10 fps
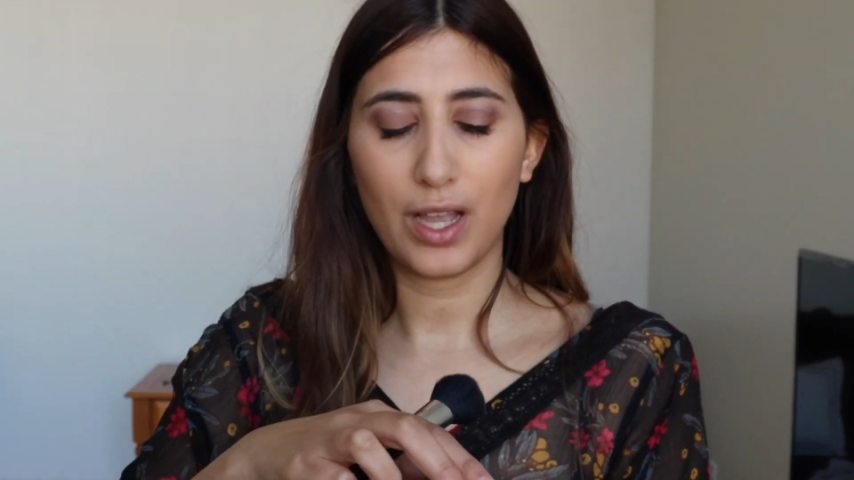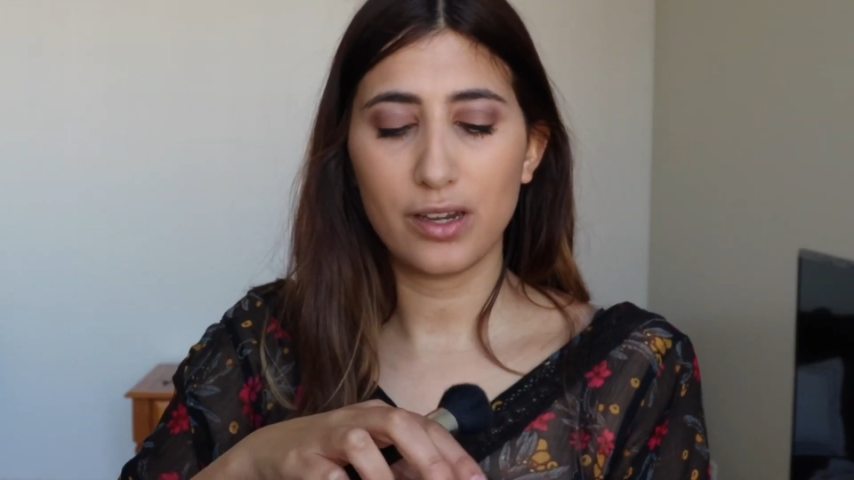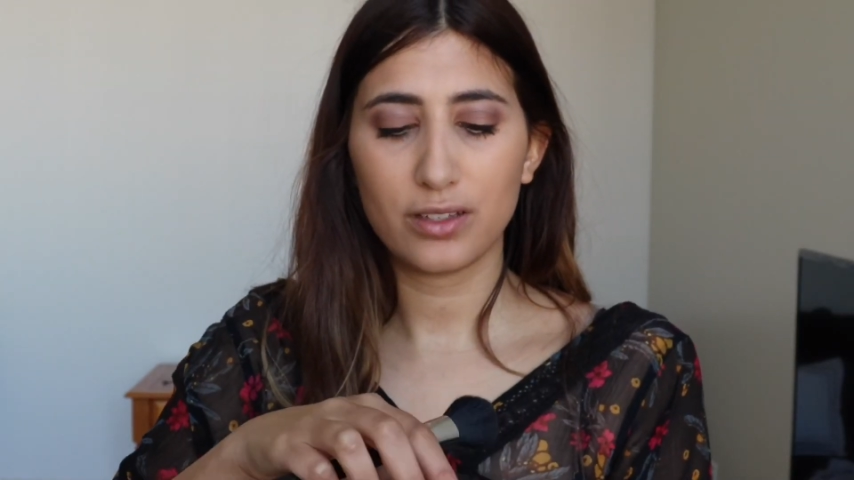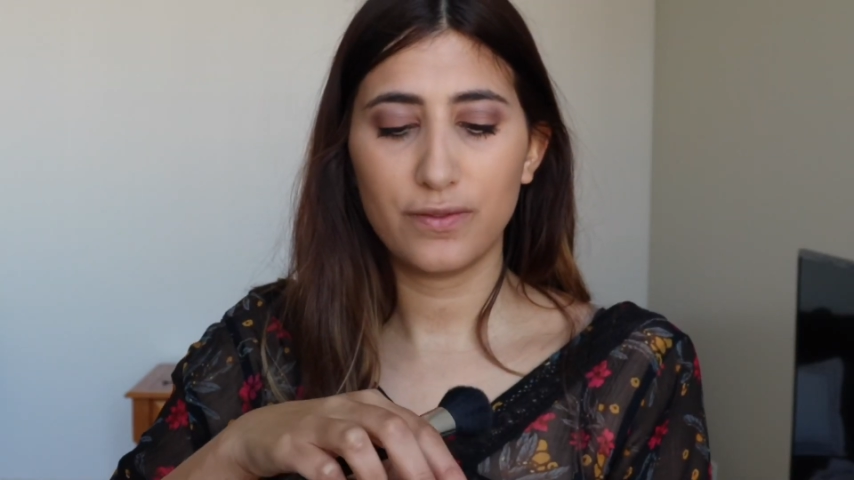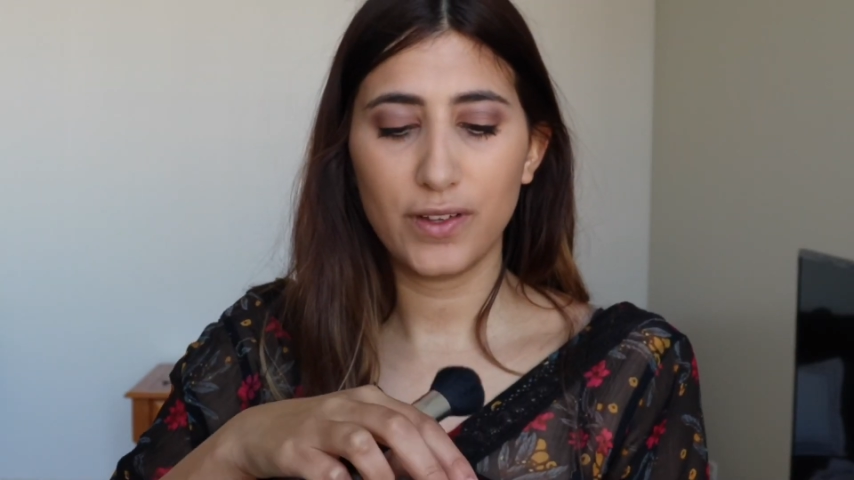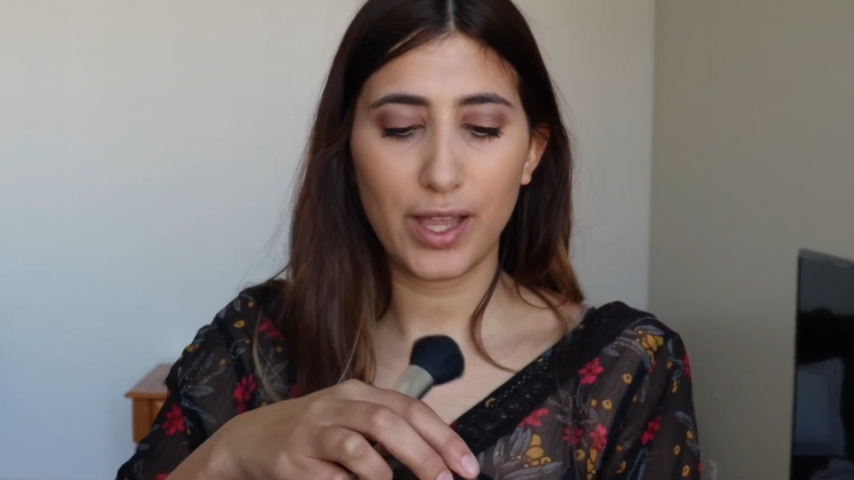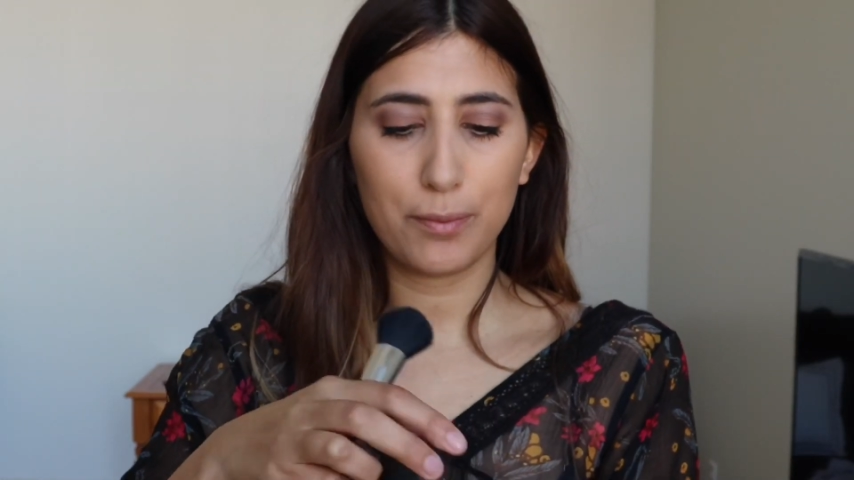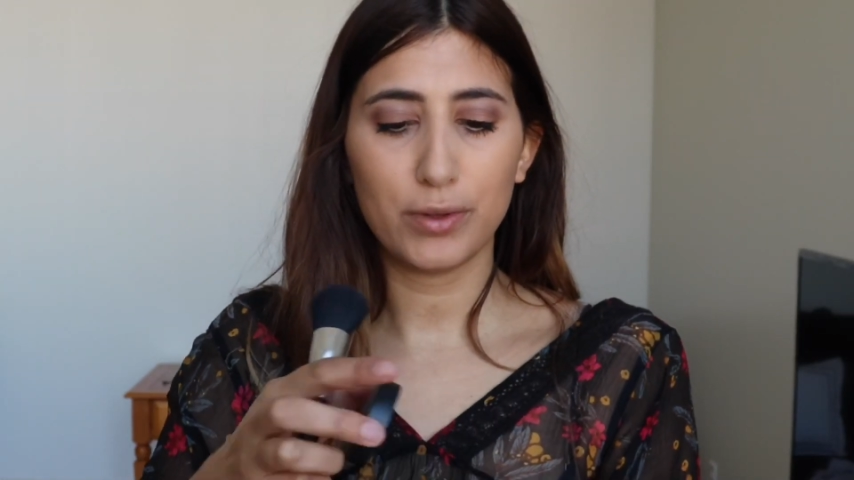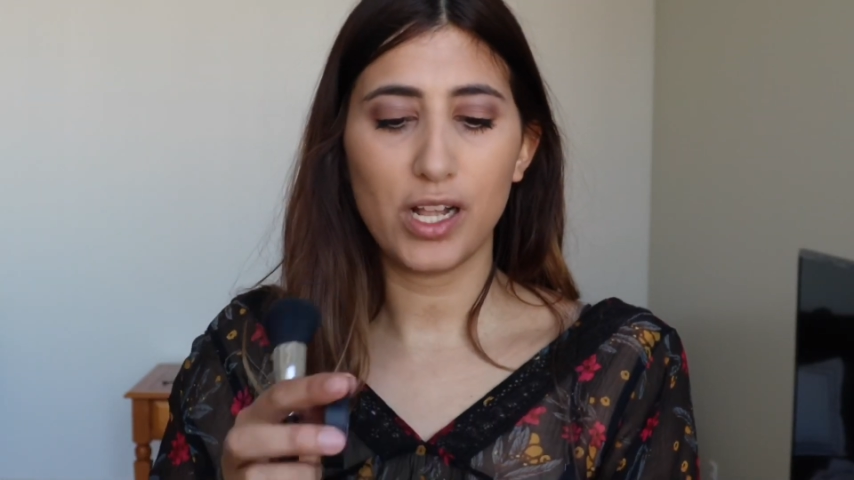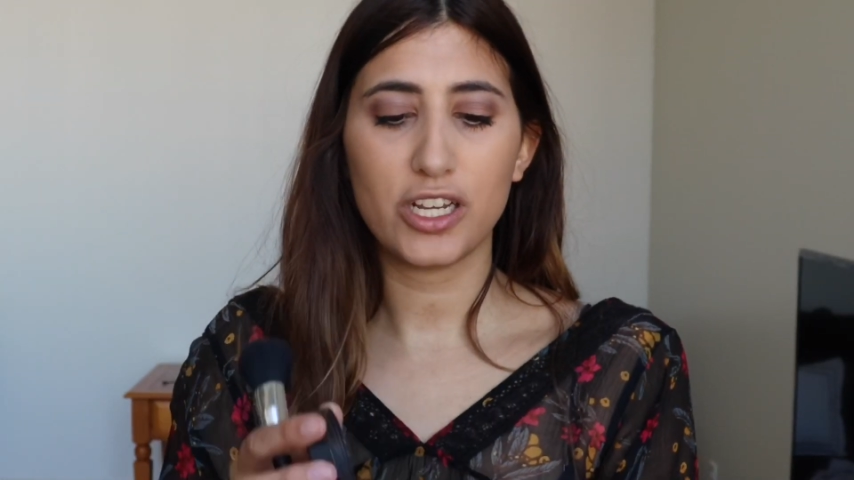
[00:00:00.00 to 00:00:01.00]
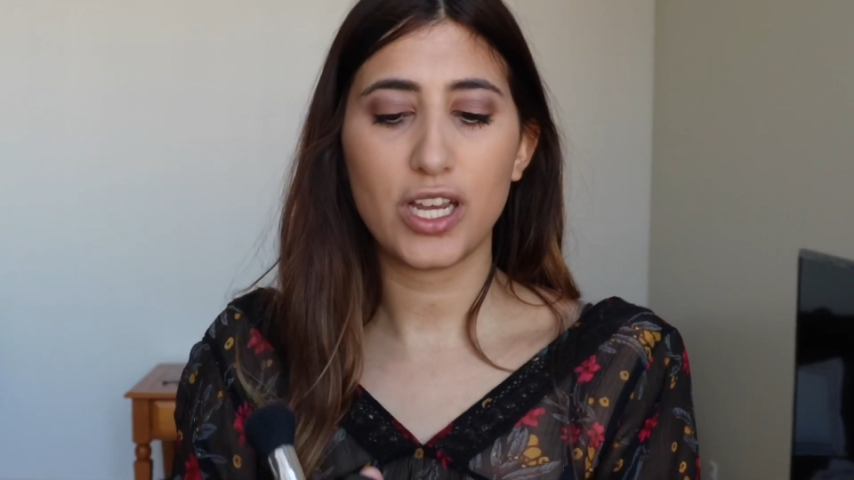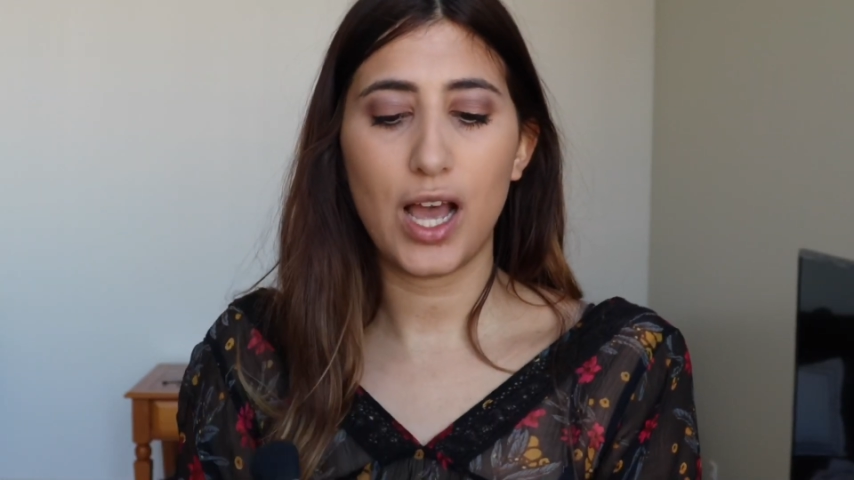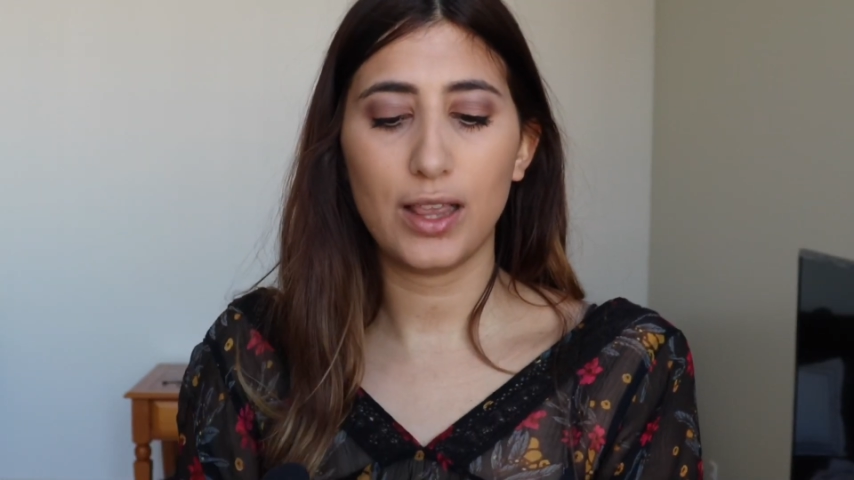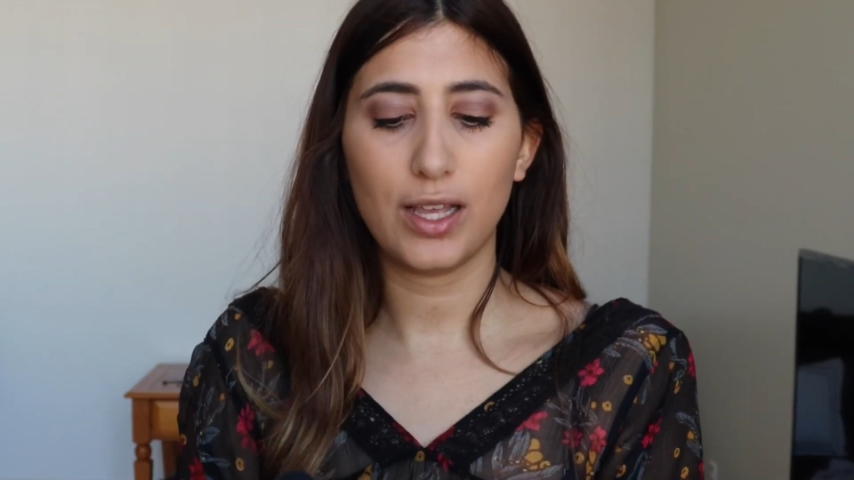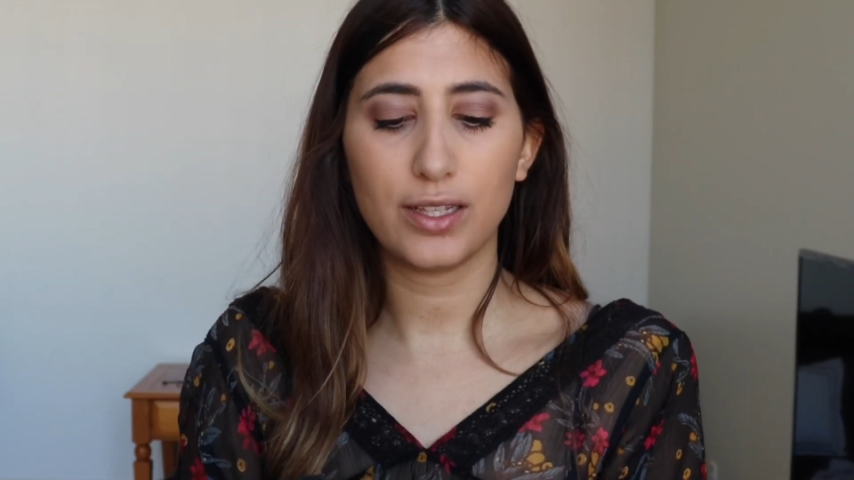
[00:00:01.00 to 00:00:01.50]
I just feel like blush
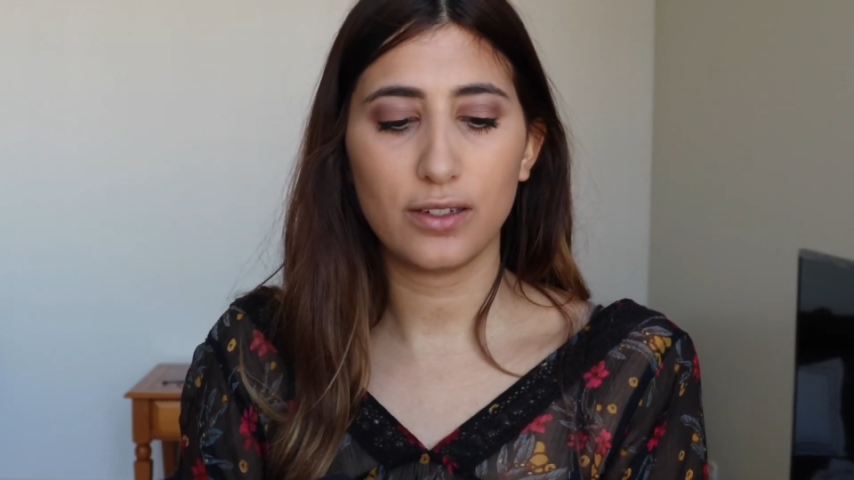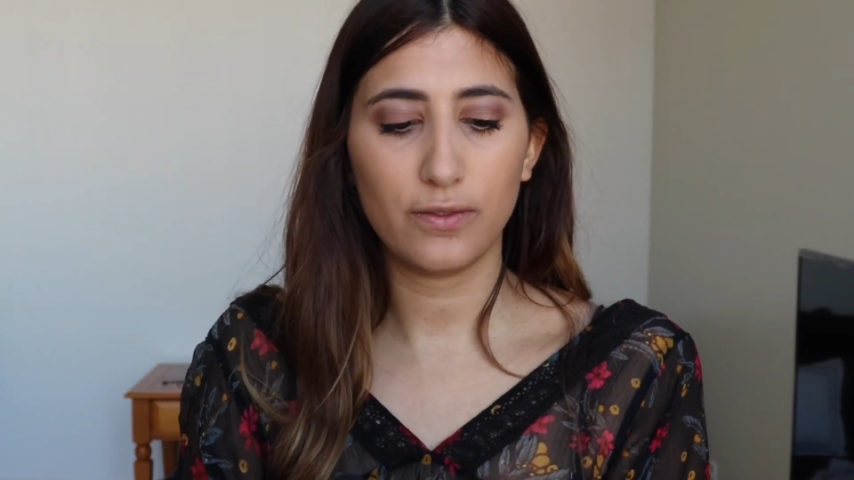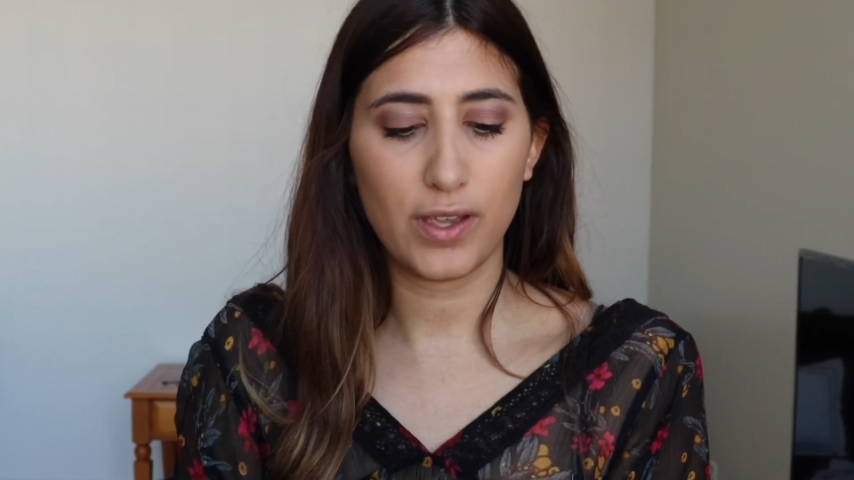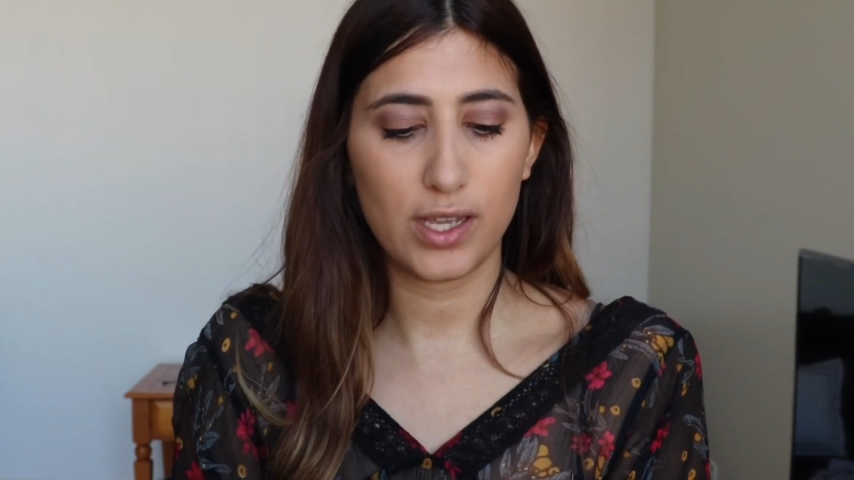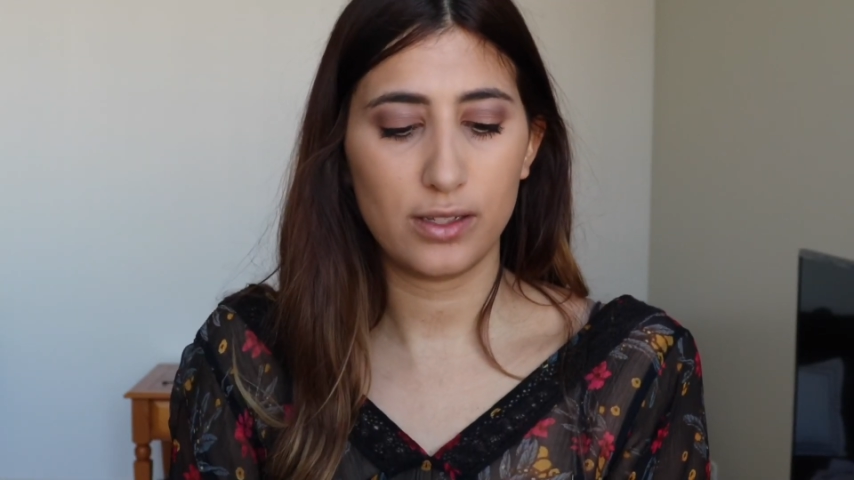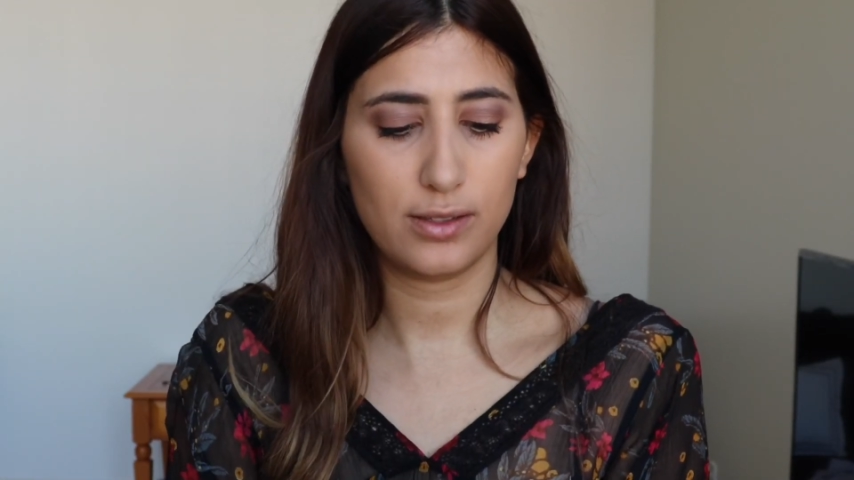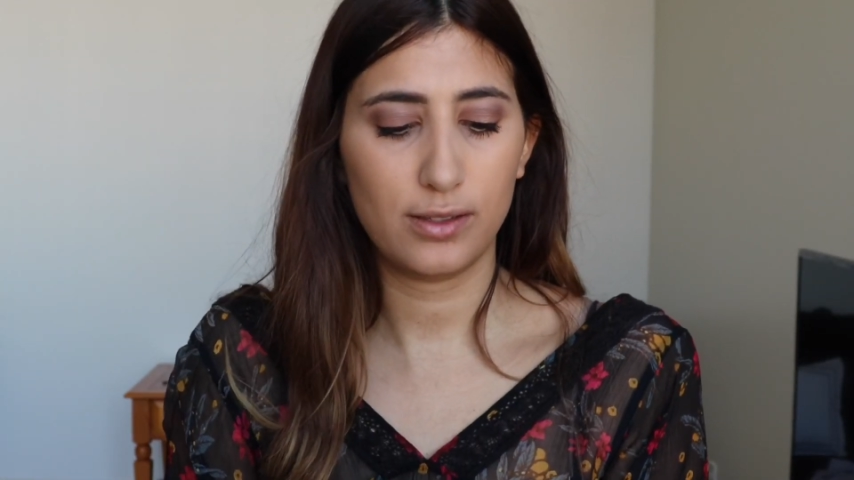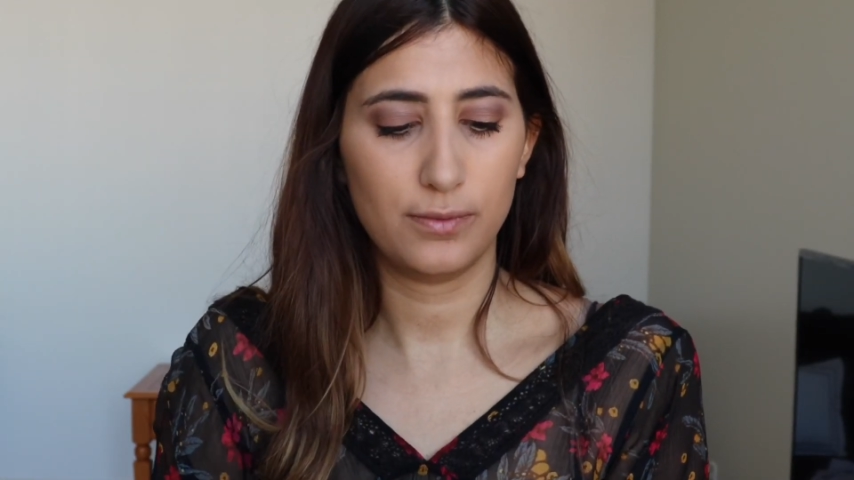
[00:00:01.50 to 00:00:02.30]
highlights your face.